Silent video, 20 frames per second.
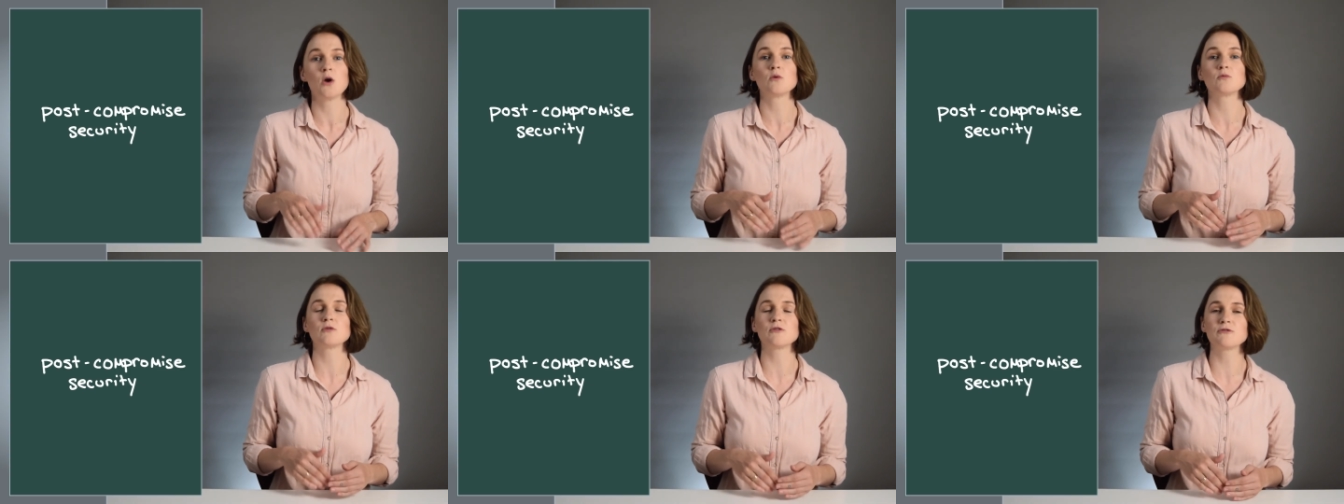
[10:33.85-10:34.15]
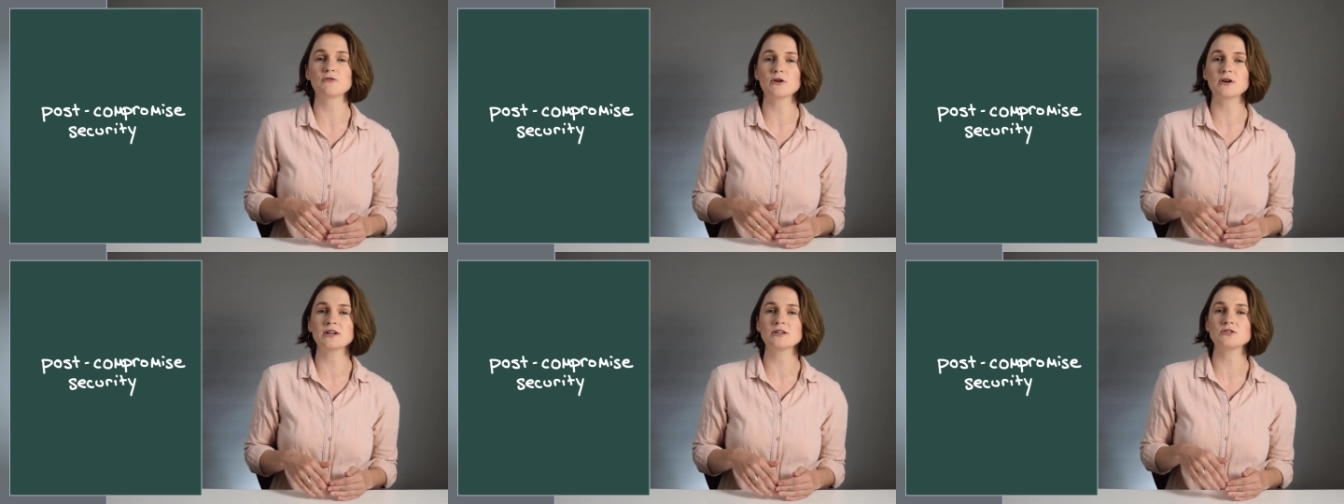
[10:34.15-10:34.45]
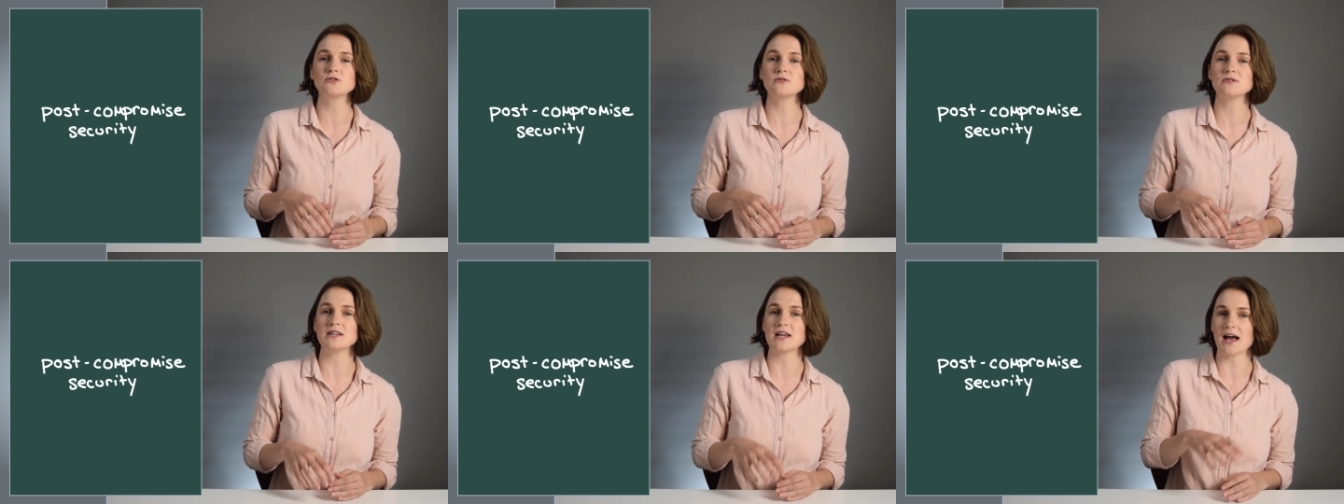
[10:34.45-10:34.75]
referring
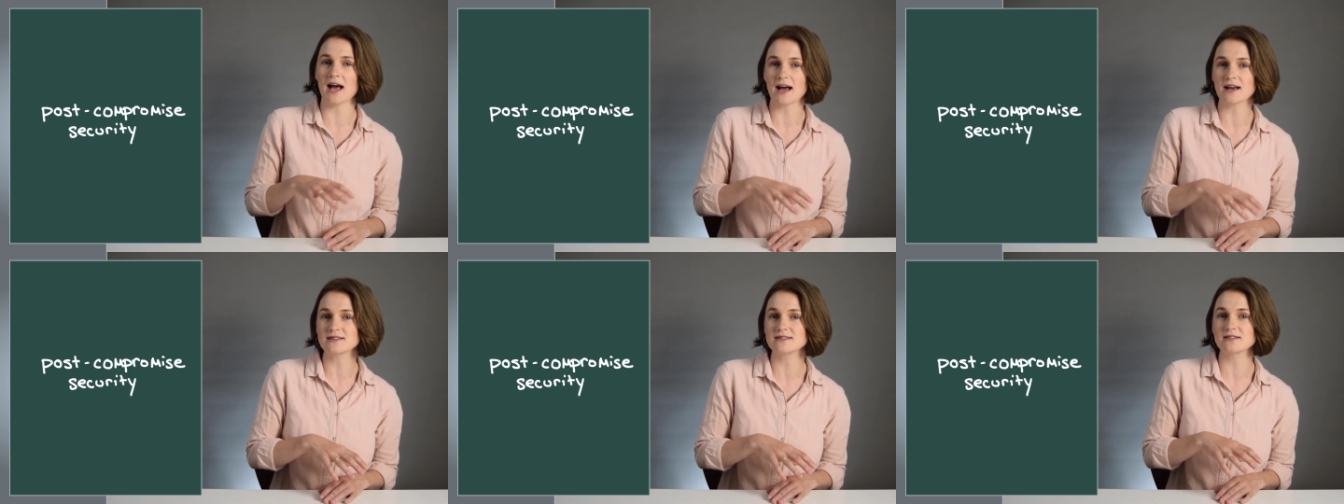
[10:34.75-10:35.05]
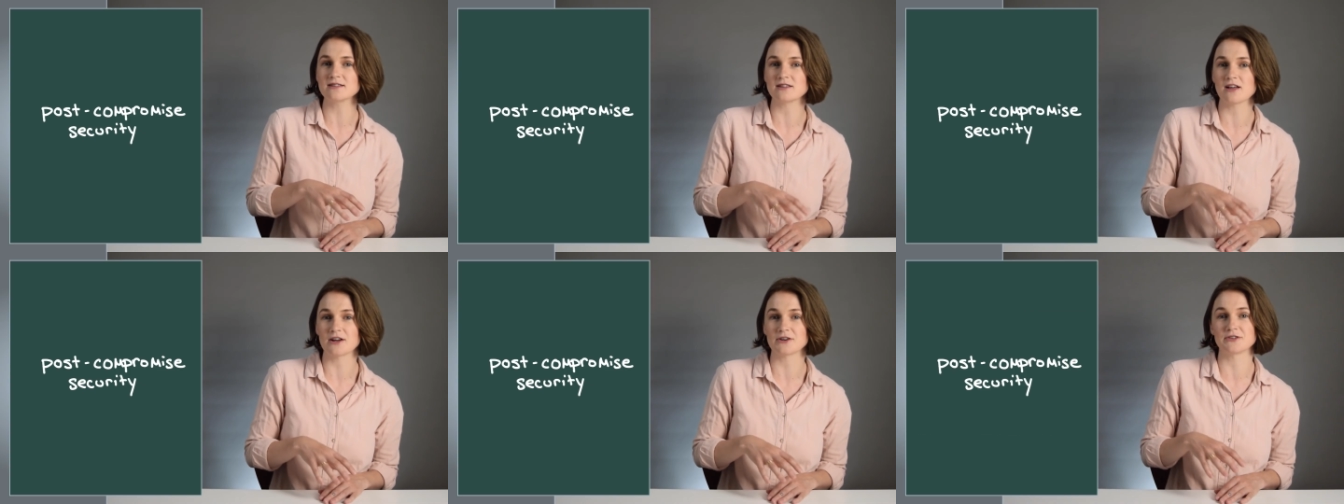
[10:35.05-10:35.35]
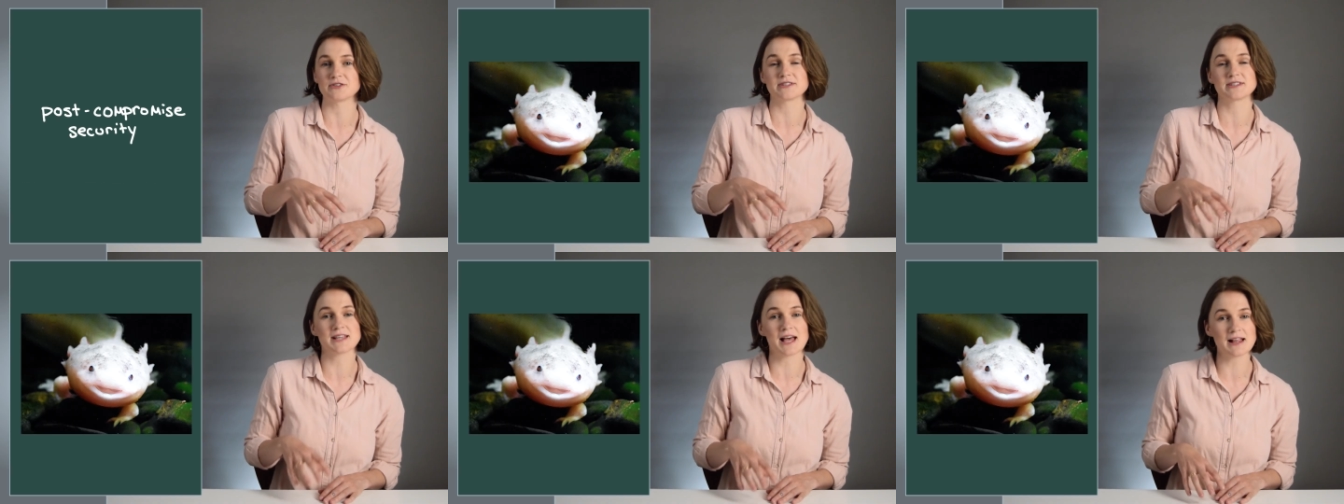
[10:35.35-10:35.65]
to the
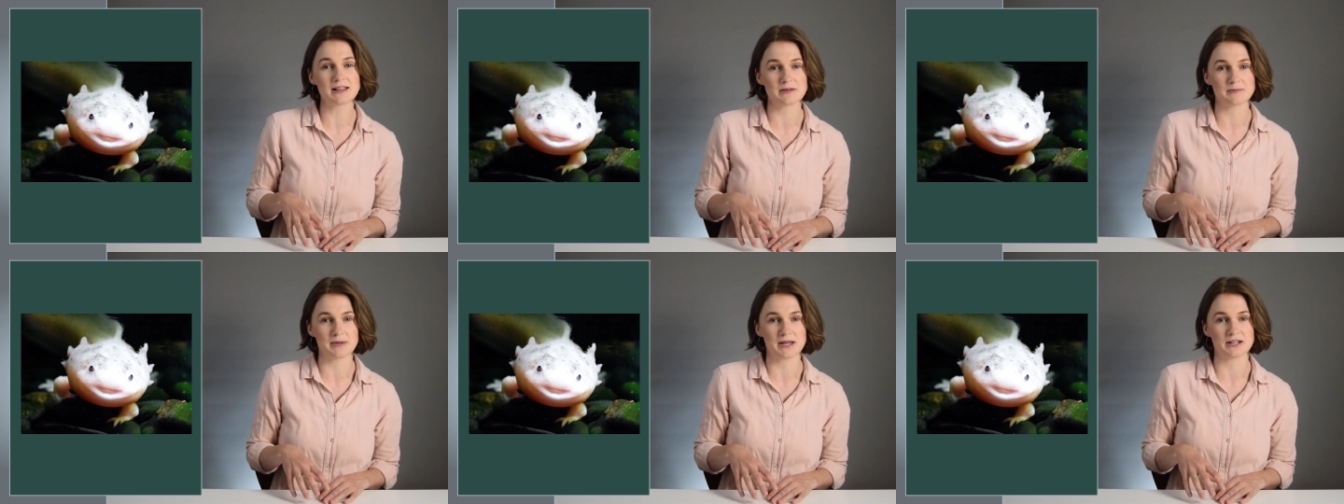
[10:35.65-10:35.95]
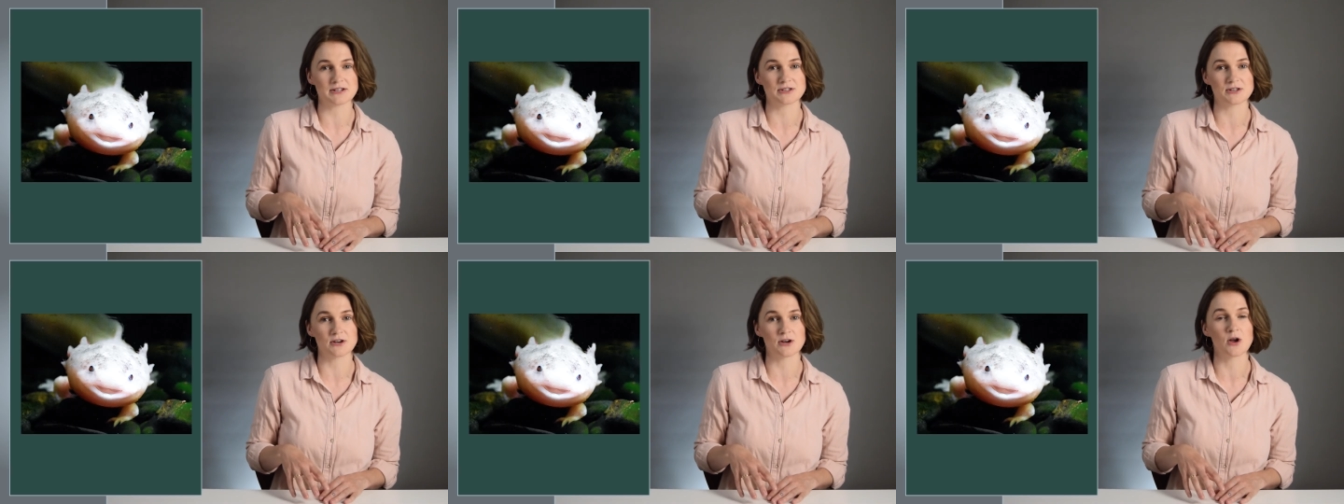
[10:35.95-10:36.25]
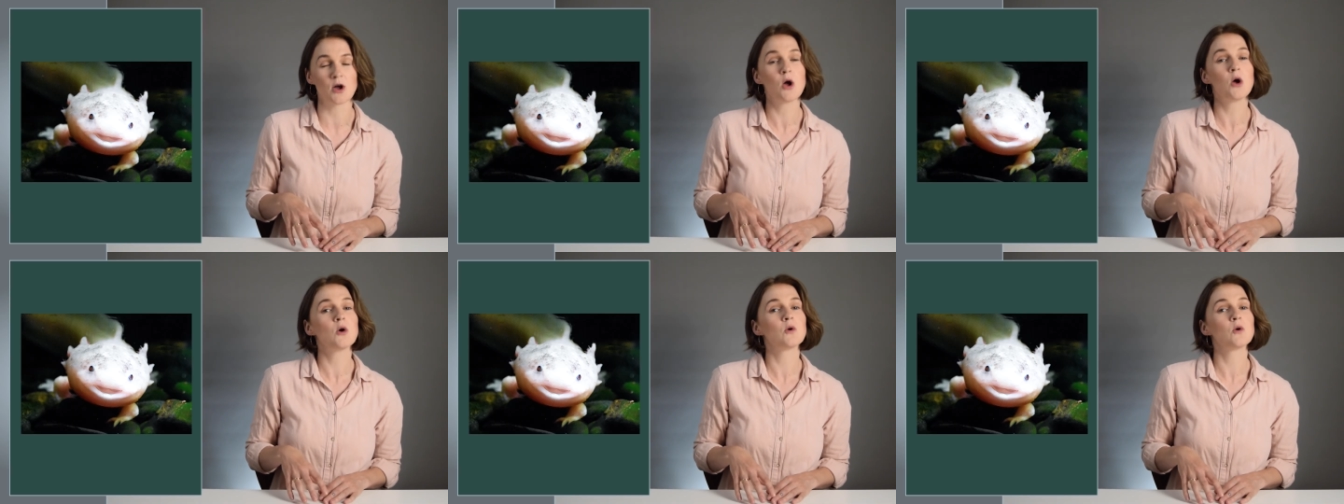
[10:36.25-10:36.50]
axolotl salamander,